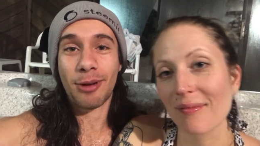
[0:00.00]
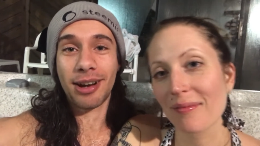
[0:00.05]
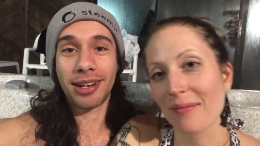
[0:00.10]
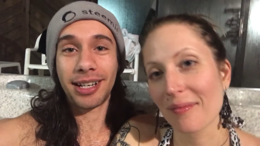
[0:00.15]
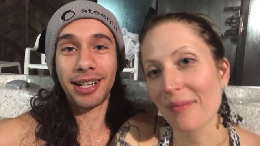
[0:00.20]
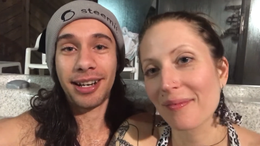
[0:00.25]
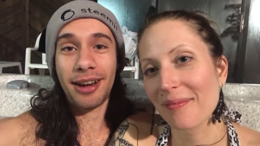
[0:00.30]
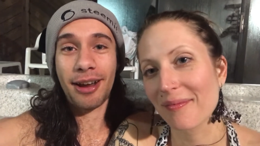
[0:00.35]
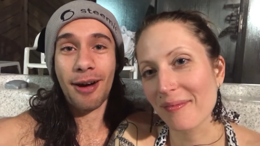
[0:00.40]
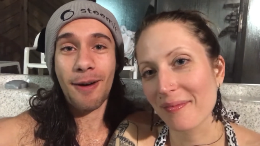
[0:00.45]
Speaker 1: wanted
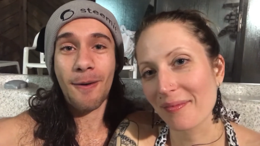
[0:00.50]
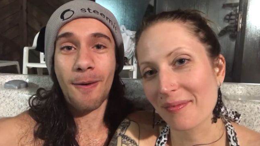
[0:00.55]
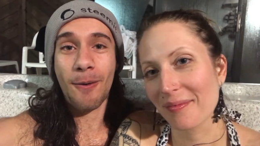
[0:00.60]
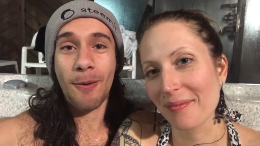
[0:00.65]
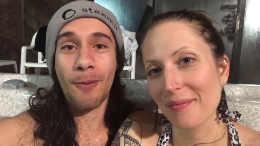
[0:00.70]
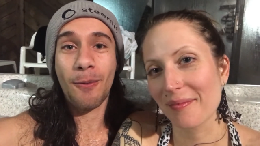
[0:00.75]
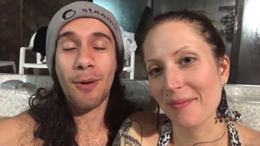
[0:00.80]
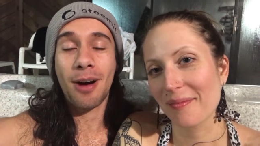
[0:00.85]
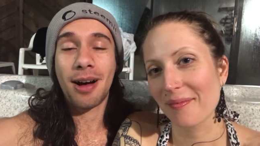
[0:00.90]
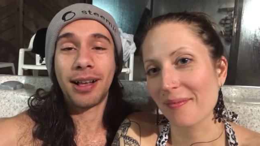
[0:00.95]
to know
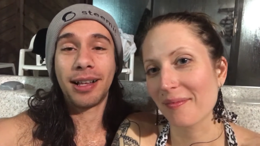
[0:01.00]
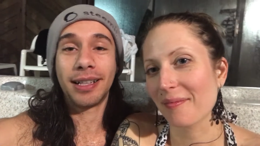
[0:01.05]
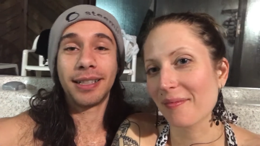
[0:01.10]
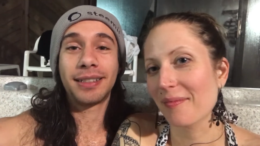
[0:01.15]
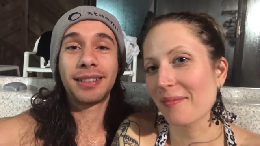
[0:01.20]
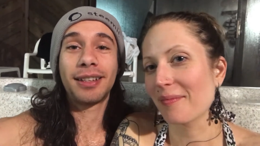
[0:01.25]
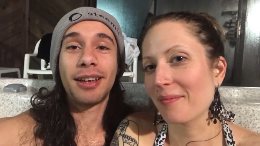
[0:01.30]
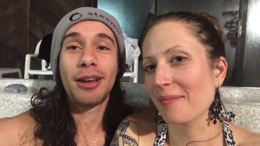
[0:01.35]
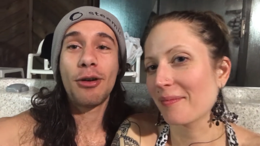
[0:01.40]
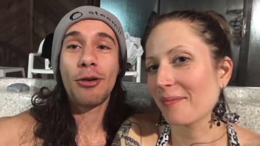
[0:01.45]

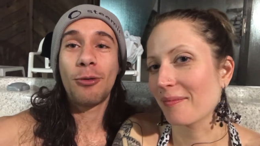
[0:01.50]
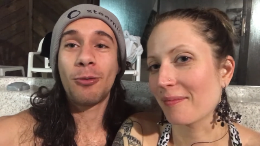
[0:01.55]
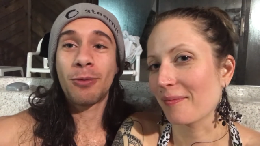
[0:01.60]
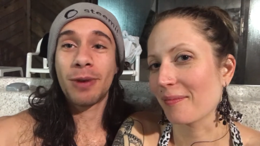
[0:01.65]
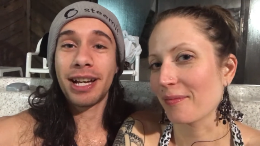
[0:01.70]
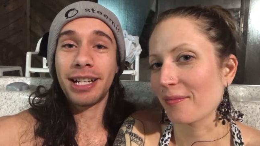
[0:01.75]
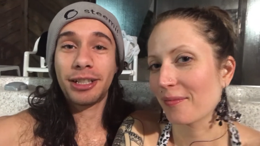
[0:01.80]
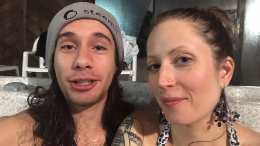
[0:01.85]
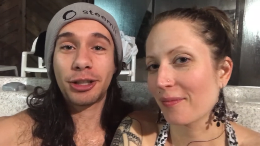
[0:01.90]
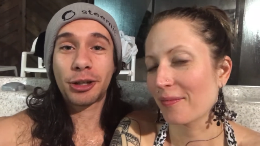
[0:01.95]
was
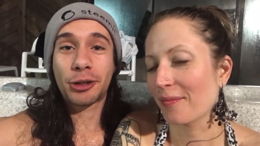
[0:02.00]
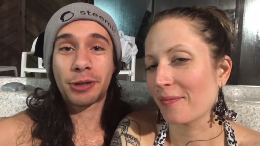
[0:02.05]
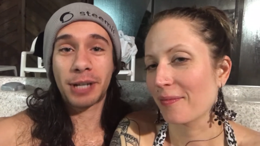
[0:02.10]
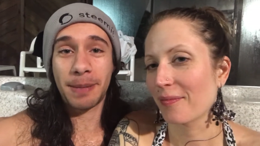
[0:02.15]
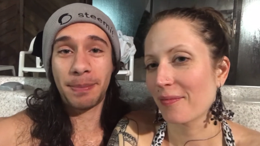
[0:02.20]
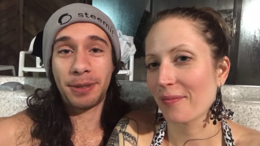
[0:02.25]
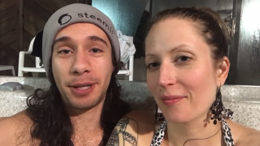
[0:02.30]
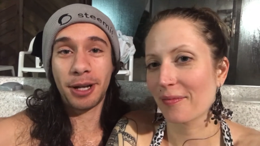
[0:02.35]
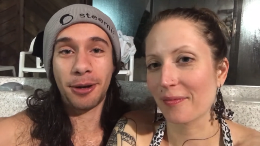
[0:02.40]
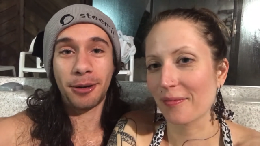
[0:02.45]
which
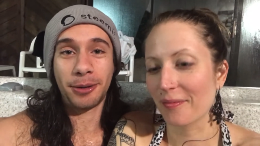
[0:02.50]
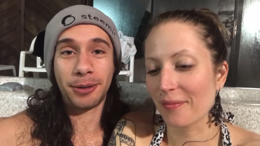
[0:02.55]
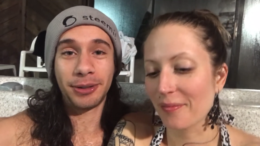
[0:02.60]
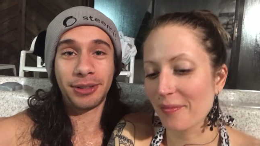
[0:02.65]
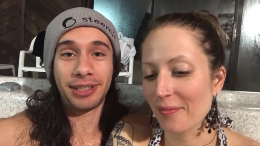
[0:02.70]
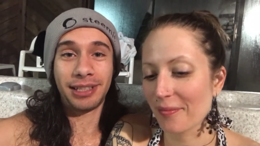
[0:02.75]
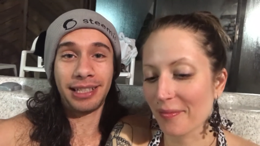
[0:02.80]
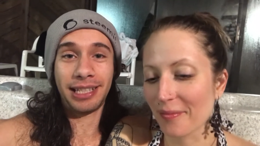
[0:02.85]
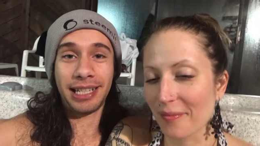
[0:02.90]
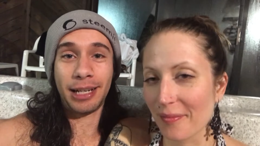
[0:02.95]

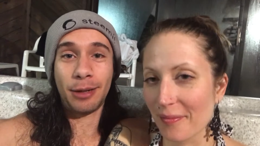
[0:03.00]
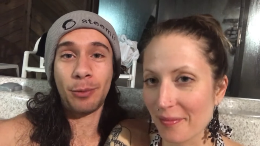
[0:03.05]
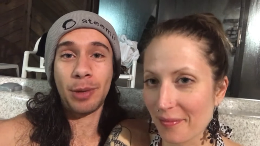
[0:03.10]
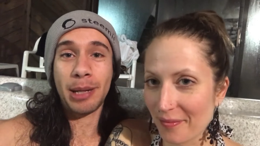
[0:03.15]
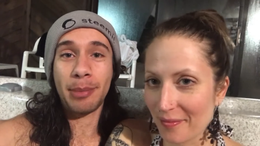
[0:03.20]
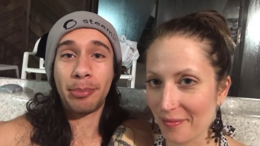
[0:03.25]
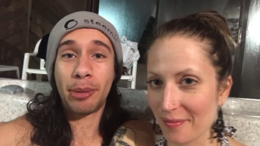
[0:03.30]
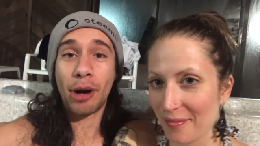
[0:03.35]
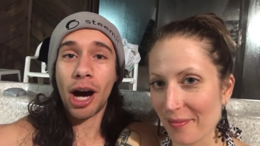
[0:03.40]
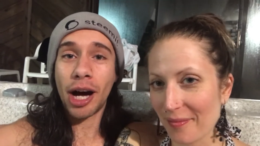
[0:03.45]
cryptos did we
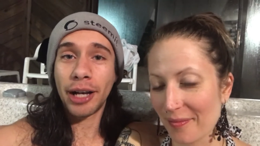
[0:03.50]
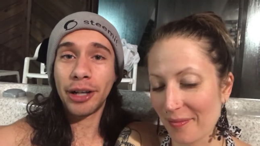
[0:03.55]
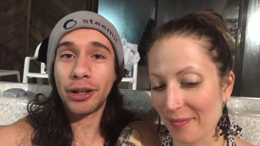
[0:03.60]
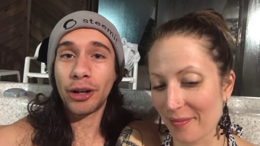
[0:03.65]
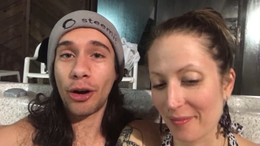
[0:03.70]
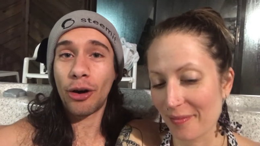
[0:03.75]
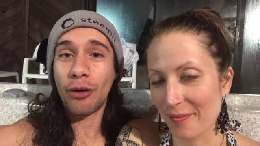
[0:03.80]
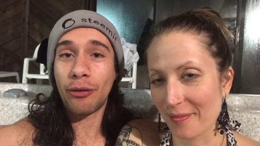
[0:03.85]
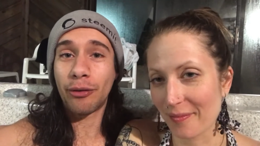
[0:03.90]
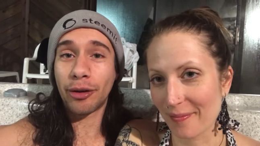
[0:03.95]
bond
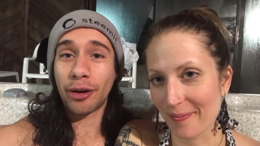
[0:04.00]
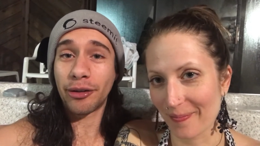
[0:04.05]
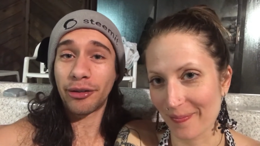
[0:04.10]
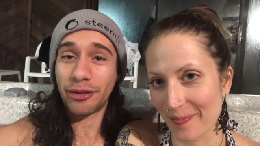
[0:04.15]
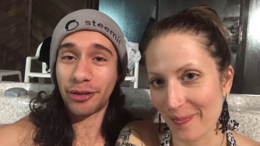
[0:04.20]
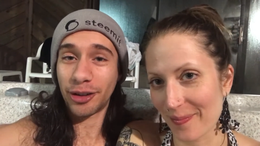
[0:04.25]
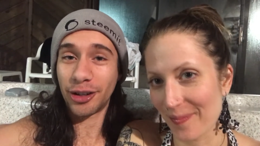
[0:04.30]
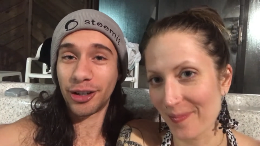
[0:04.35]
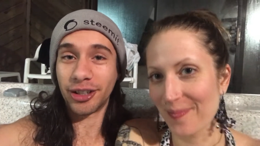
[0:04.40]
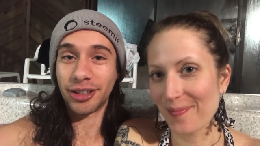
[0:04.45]
over
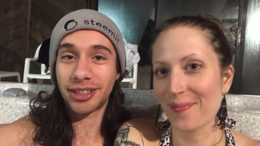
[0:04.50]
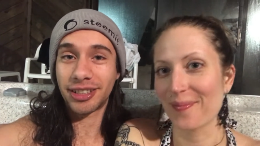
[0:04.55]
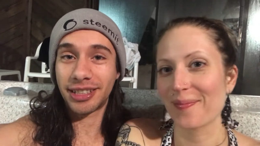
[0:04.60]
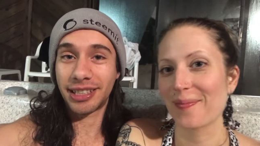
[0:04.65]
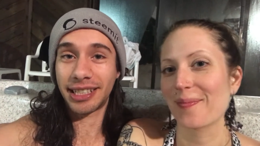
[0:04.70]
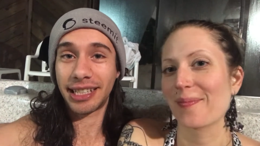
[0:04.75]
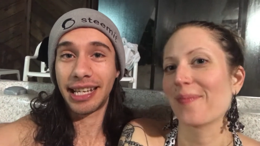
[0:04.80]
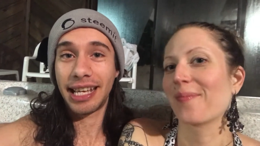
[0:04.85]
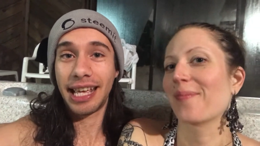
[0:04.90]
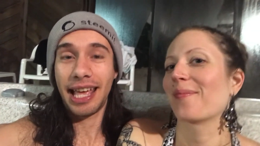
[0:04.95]

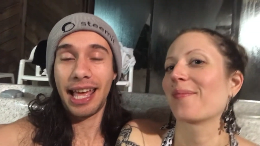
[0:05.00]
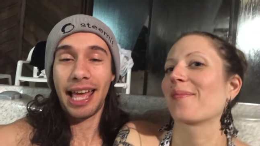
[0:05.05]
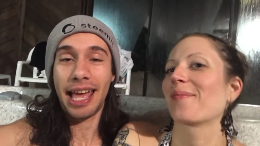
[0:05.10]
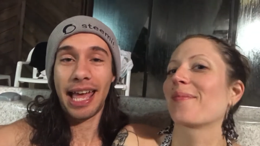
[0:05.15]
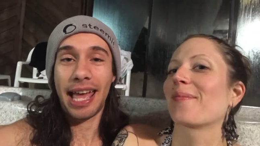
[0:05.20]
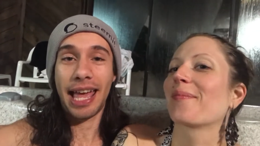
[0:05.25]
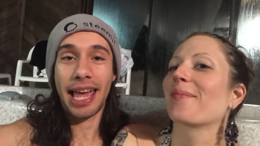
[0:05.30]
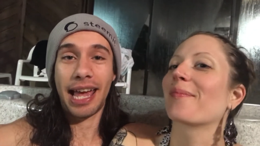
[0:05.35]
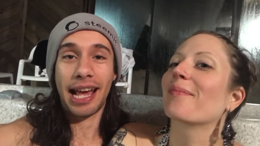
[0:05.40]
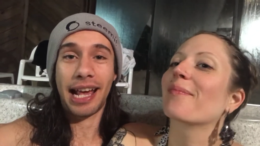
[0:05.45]
first?
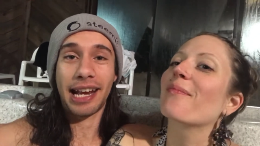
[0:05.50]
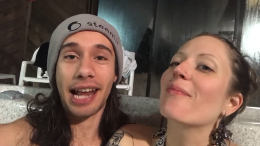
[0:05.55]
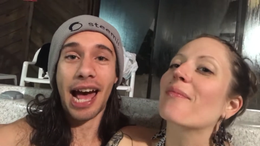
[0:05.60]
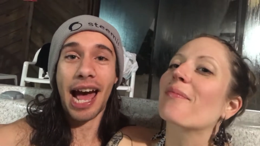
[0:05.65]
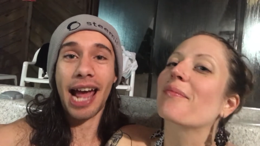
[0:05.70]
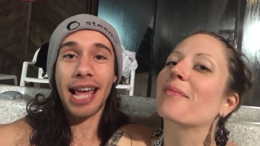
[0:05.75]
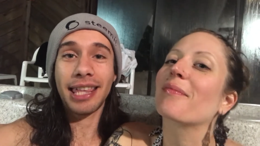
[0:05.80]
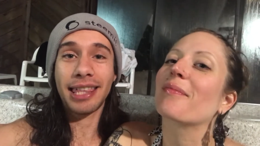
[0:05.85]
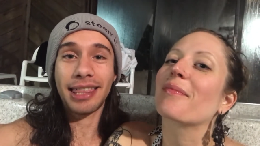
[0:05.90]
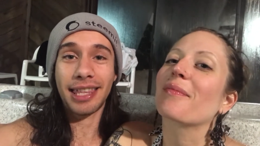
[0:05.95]
And
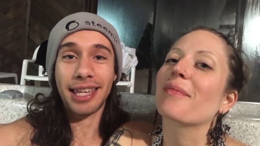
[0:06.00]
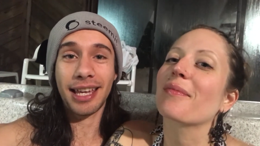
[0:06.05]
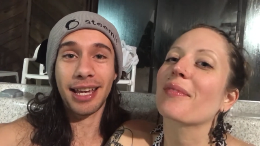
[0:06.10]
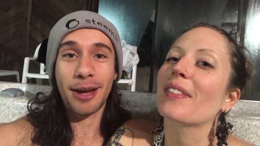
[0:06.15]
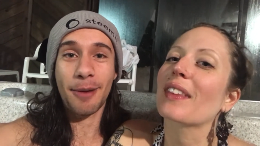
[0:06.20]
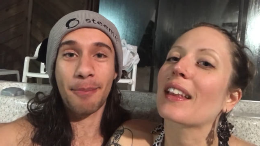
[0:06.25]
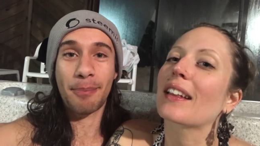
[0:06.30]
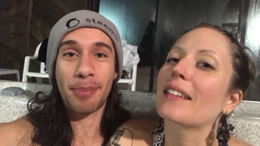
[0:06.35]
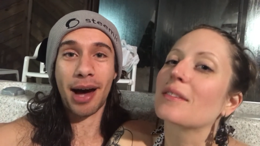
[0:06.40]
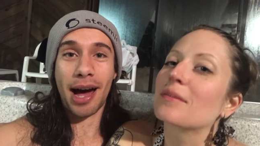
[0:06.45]
I
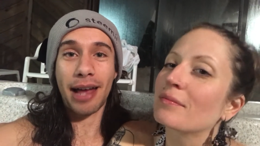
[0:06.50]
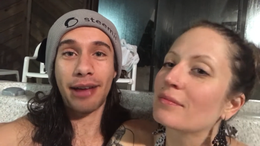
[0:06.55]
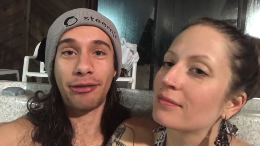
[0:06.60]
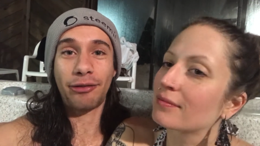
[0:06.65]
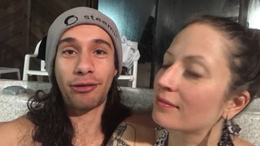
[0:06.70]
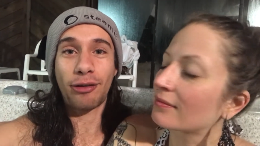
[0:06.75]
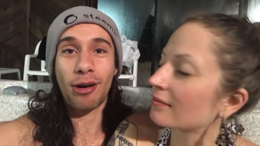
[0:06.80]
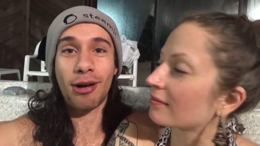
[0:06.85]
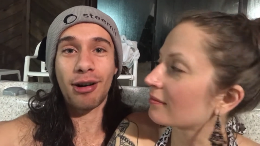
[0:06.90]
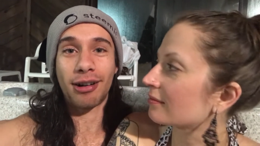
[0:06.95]
think by
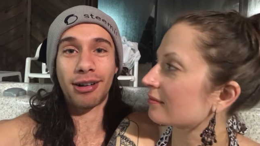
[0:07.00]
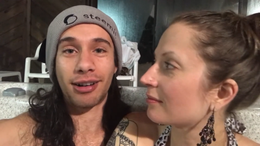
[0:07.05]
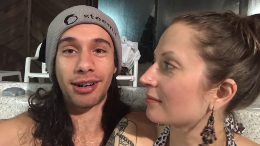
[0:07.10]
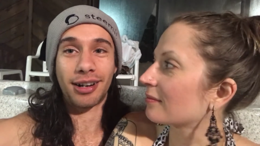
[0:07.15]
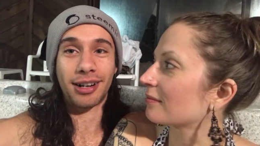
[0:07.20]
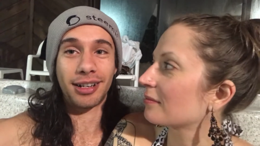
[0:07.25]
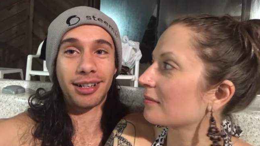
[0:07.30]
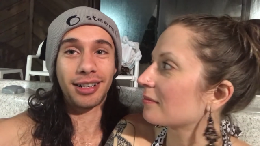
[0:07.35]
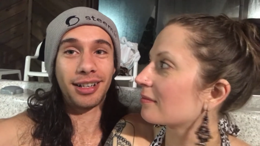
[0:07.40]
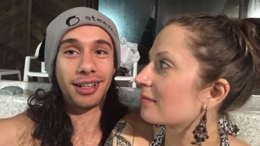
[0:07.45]

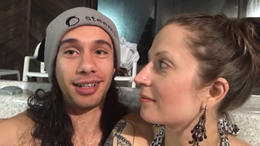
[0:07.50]
far.